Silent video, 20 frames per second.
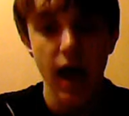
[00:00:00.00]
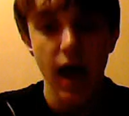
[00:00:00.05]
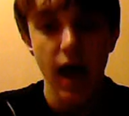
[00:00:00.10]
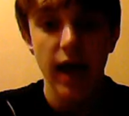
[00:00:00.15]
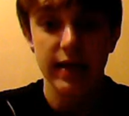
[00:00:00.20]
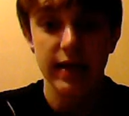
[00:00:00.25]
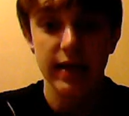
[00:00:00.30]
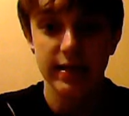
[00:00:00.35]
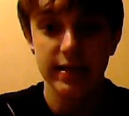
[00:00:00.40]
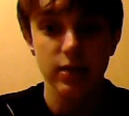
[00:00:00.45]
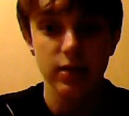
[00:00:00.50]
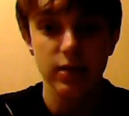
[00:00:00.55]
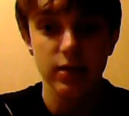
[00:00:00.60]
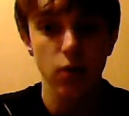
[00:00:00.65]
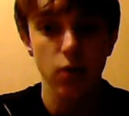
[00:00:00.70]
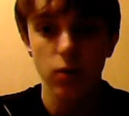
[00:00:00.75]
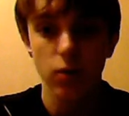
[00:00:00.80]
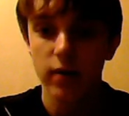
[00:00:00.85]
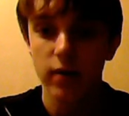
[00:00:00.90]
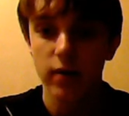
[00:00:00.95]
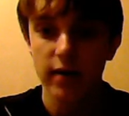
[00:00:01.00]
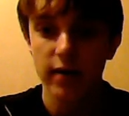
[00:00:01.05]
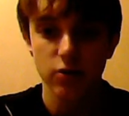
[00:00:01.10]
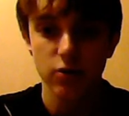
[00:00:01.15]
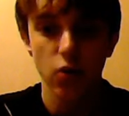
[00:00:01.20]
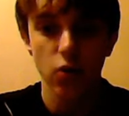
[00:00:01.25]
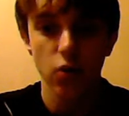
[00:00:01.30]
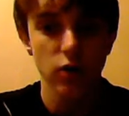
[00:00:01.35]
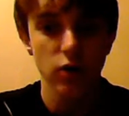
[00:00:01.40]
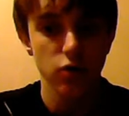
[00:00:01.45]
it did not work at
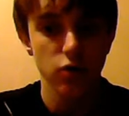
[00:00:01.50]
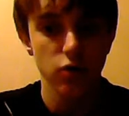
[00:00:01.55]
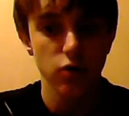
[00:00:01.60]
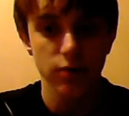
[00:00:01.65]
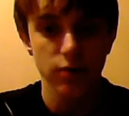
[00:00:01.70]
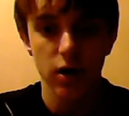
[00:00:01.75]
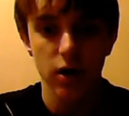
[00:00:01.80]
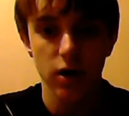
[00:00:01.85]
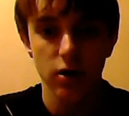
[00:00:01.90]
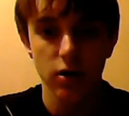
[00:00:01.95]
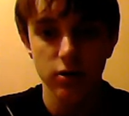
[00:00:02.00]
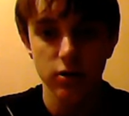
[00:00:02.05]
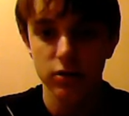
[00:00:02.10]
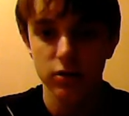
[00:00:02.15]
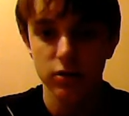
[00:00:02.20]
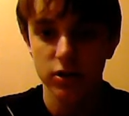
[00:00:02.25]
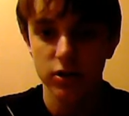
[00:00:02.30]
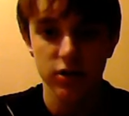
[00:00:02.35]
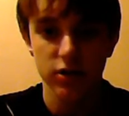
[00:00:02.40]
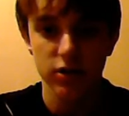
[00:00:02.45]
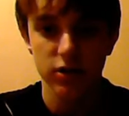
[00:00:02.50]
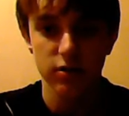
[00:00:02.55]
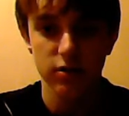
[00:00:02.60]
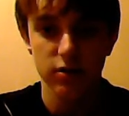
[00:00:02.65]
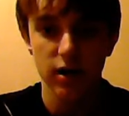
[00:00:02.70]
all. I dropped cards,